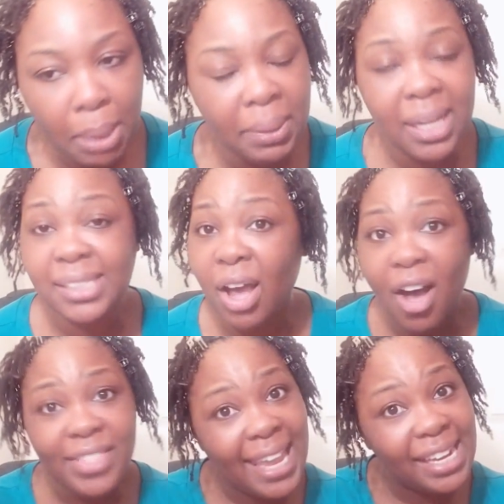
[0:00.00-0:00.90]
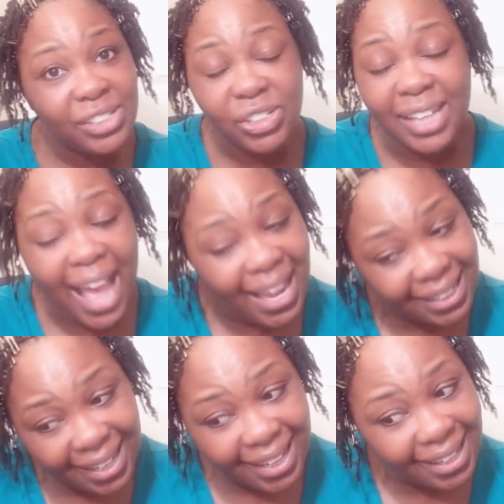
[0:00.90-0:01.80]
because all that
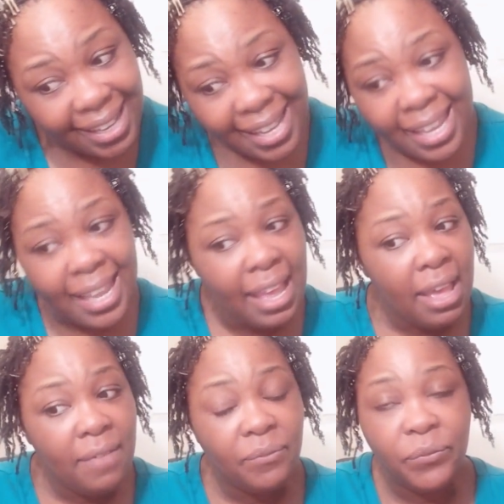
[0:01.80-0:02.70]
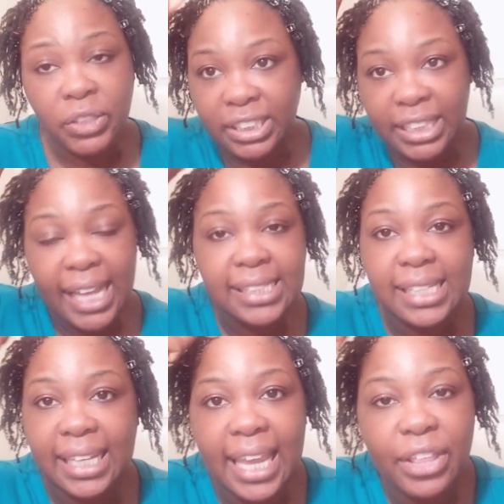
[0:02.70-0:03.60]
interlocking, just
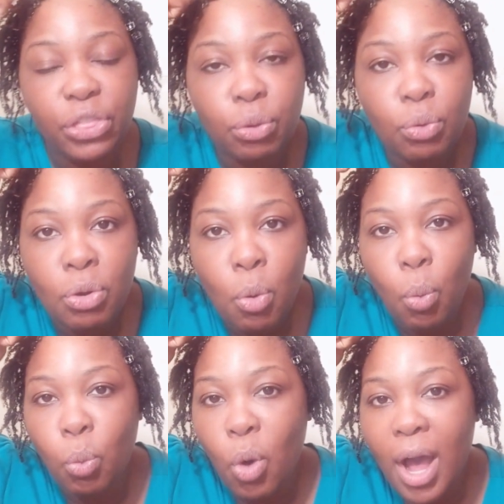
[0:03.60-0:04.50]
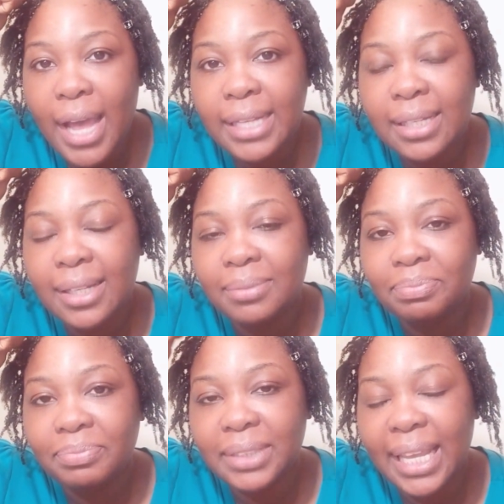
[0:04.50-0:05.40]
to get through one
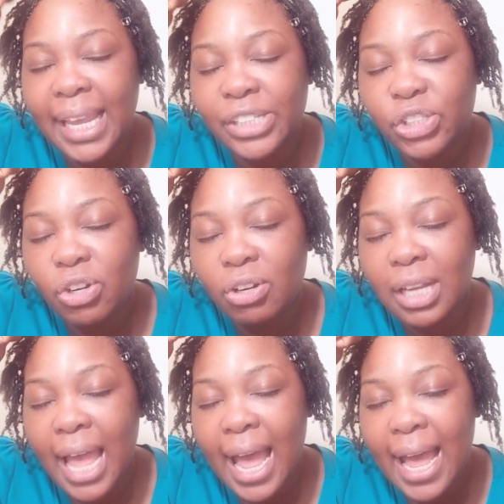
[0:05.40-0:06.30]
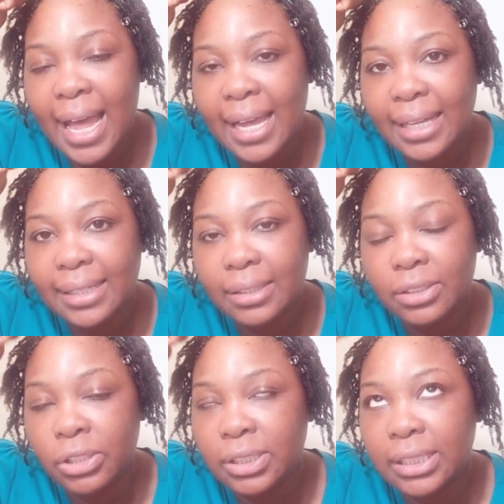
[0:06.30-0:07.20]
interlock,
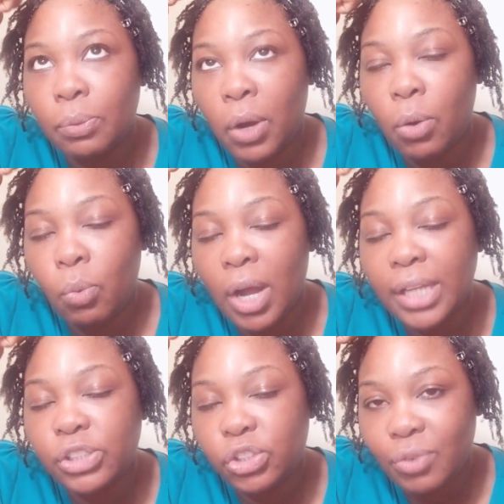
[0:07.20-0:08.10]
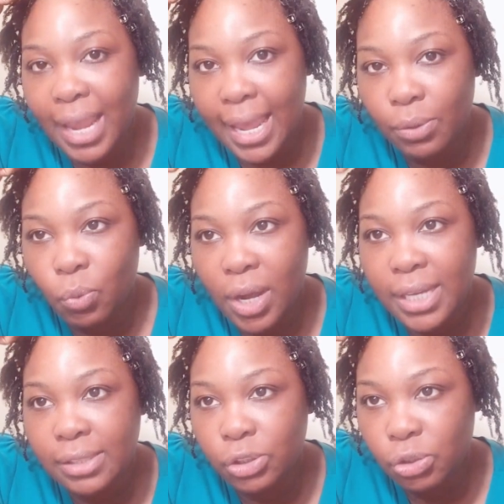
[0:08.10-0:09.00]
one strand,
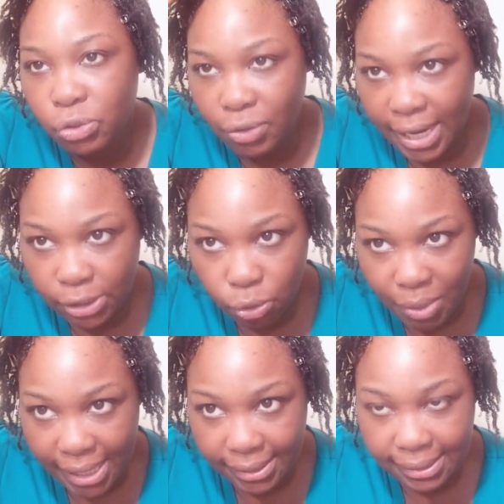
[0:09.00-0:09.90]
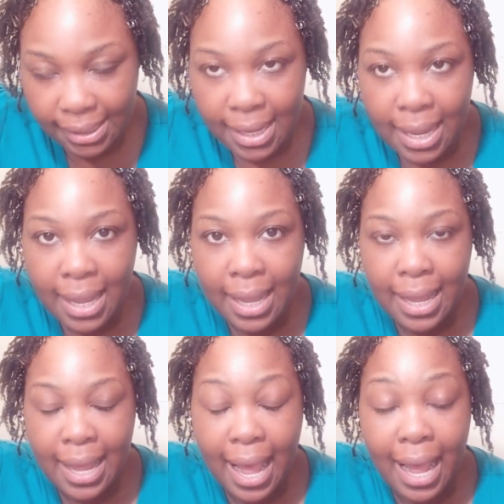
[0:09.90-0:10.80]
2-strand twist,
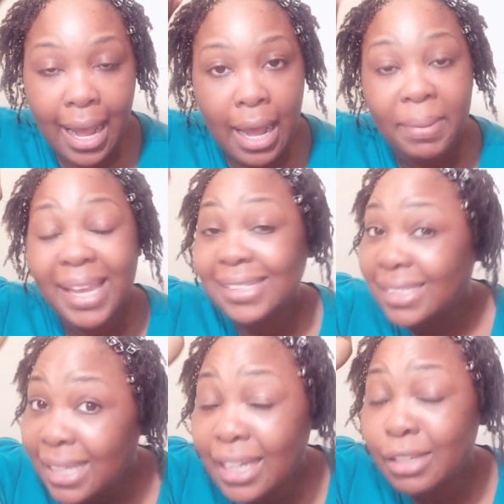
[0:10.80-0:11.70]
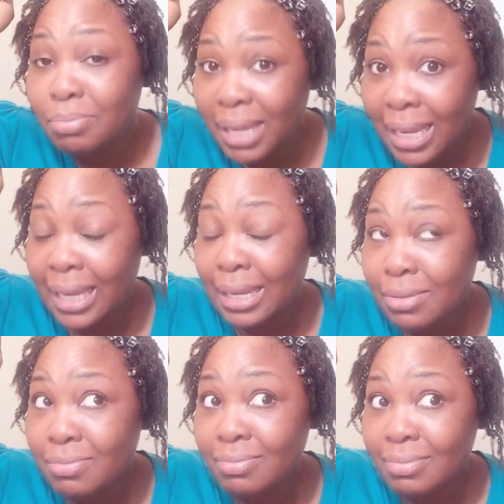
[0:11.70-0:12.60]
it took
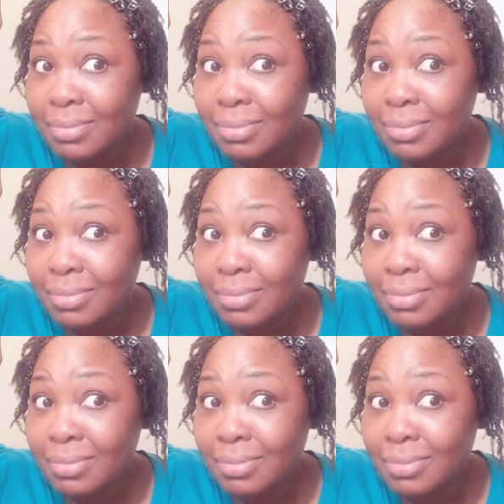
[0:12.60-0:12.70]
me,